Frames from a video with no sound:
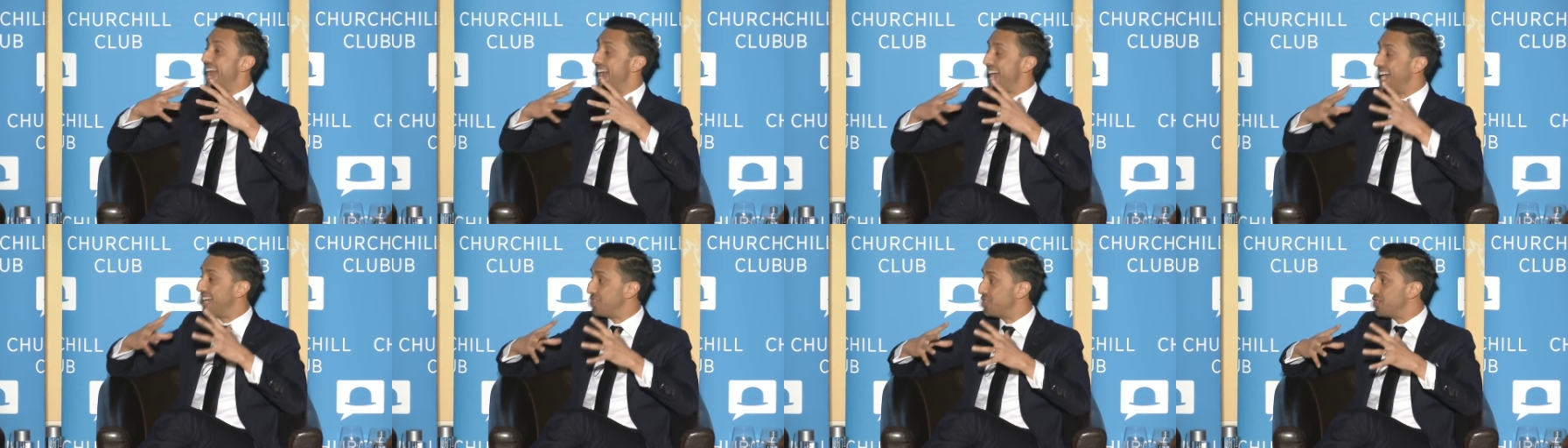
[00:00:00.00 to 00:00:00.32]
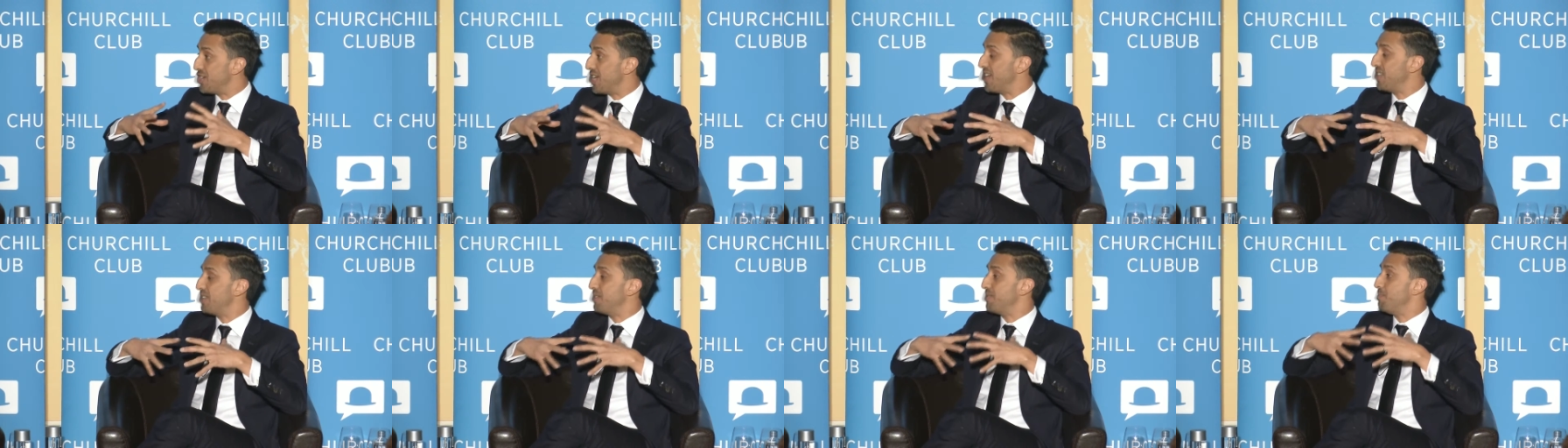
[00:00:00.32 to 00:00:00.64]

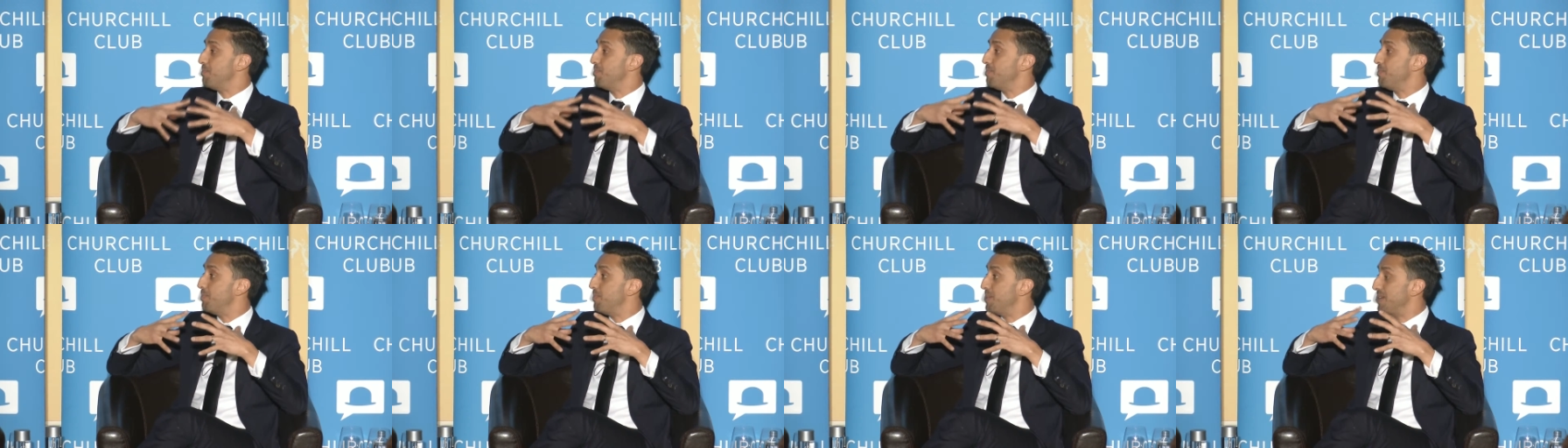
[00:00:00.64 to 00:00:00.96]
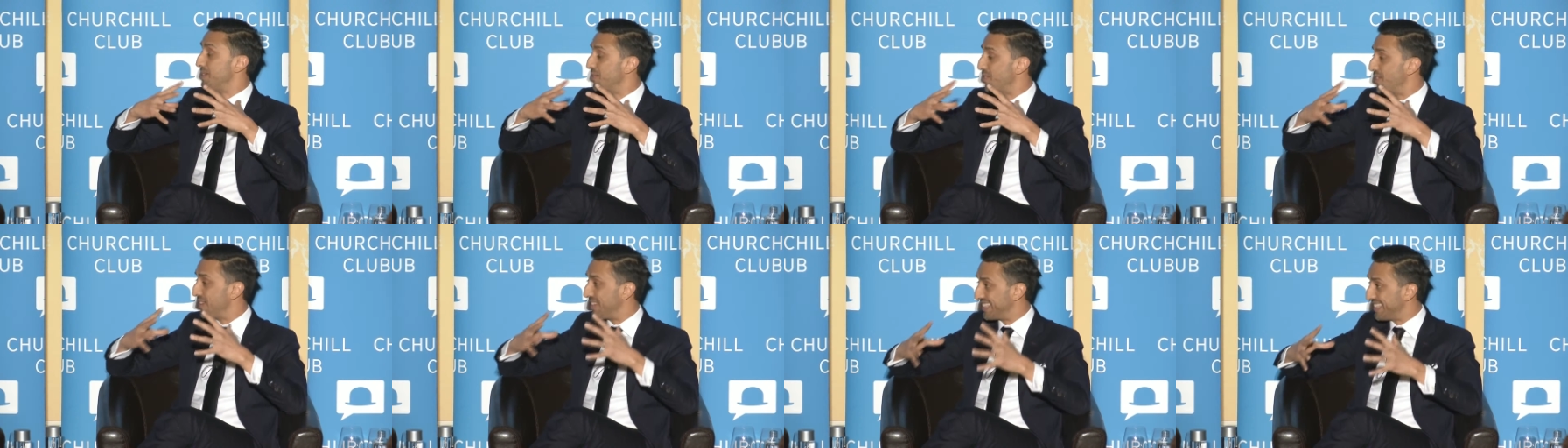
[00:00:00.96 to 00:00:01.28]
agile and be
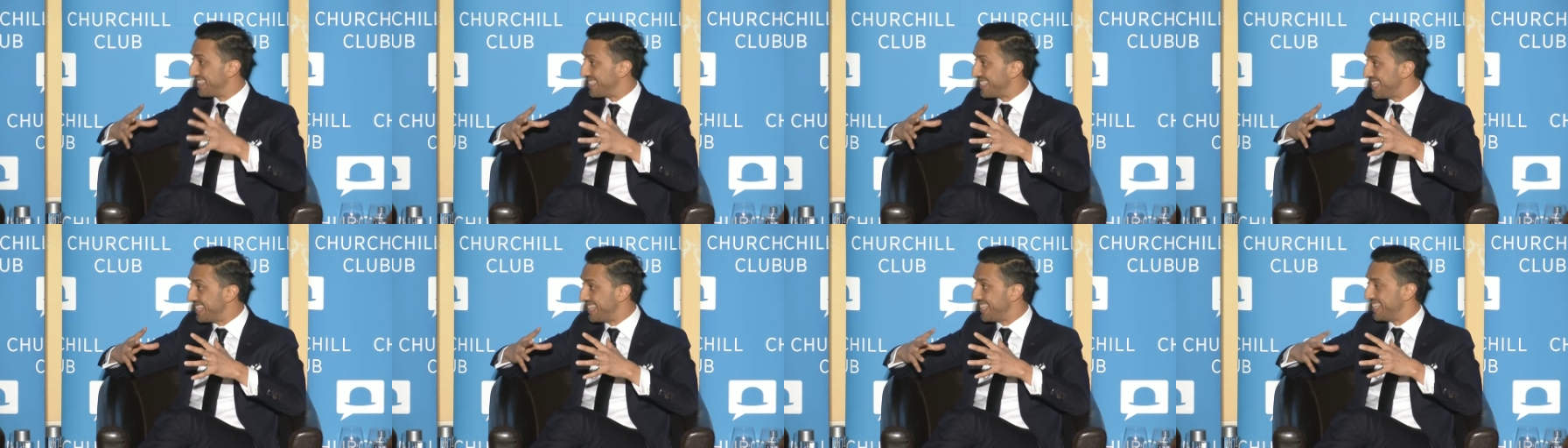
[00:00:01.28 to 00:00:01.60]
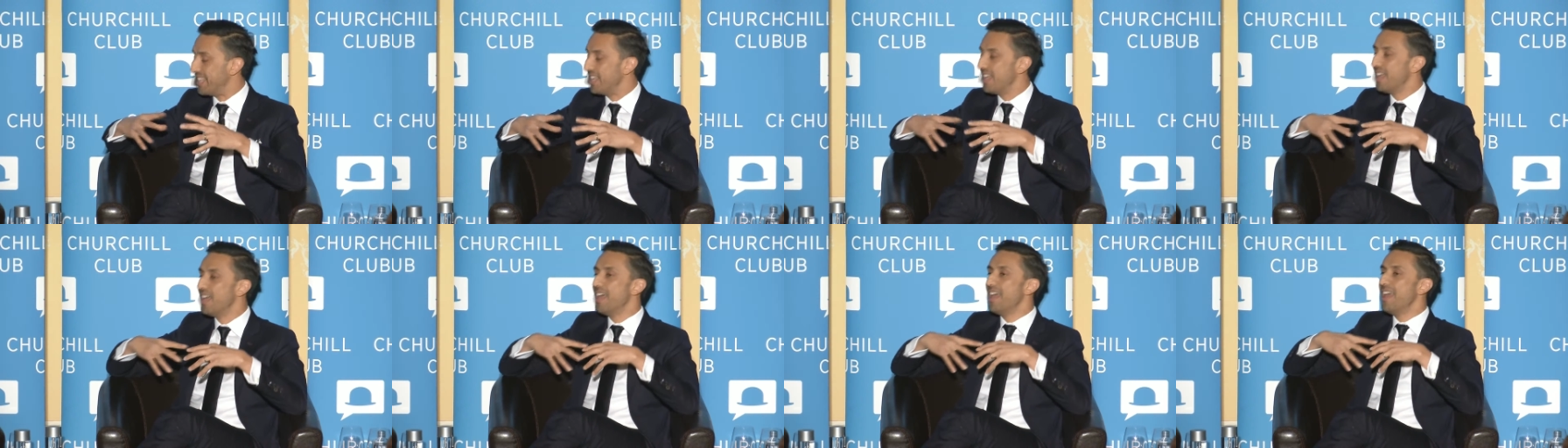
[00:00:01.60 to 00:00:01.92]
very
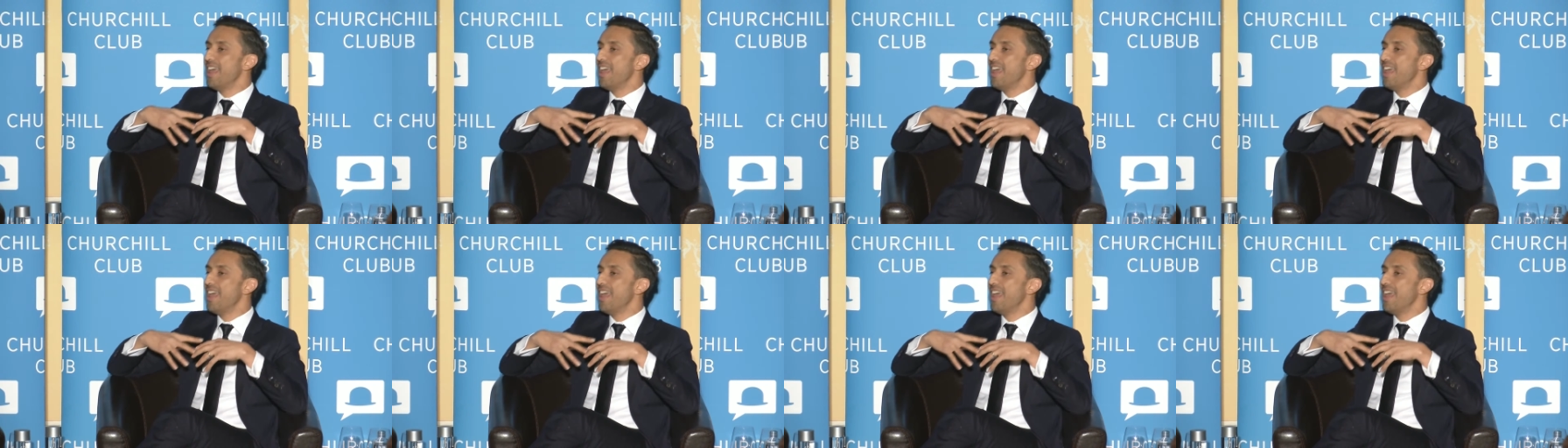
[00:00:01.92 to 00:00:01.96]
lean